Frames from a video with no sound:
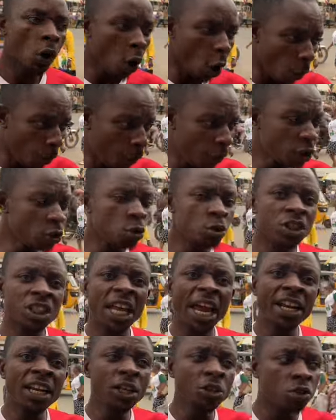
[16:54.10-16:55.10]
Obi should
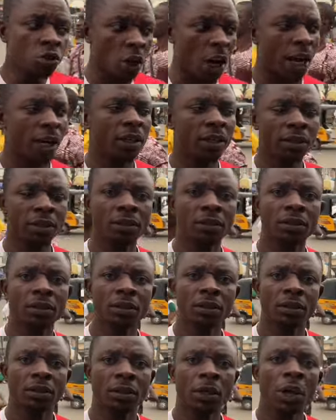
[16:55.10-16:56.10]
stay neutral.
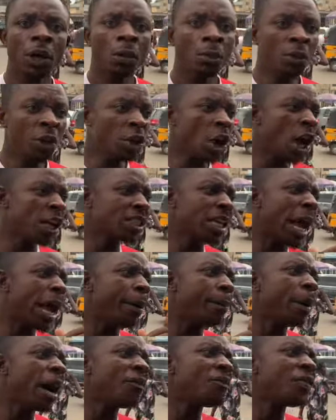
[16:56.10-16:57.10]
Because
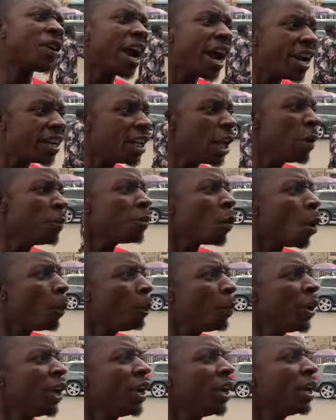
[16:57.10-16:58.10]
I'm afraid if
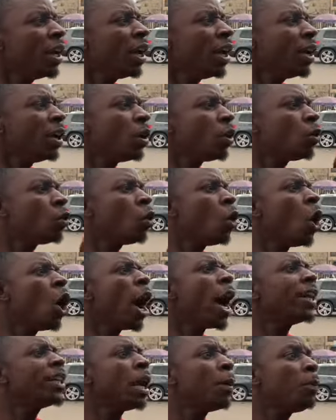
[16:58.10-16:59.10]
Obi go
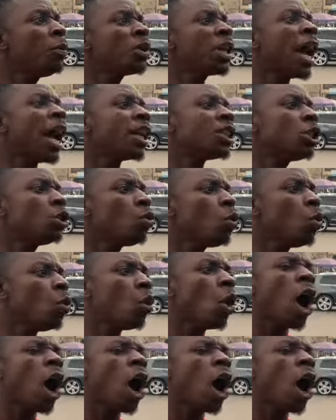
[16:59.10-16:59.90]
and deputize Atiku,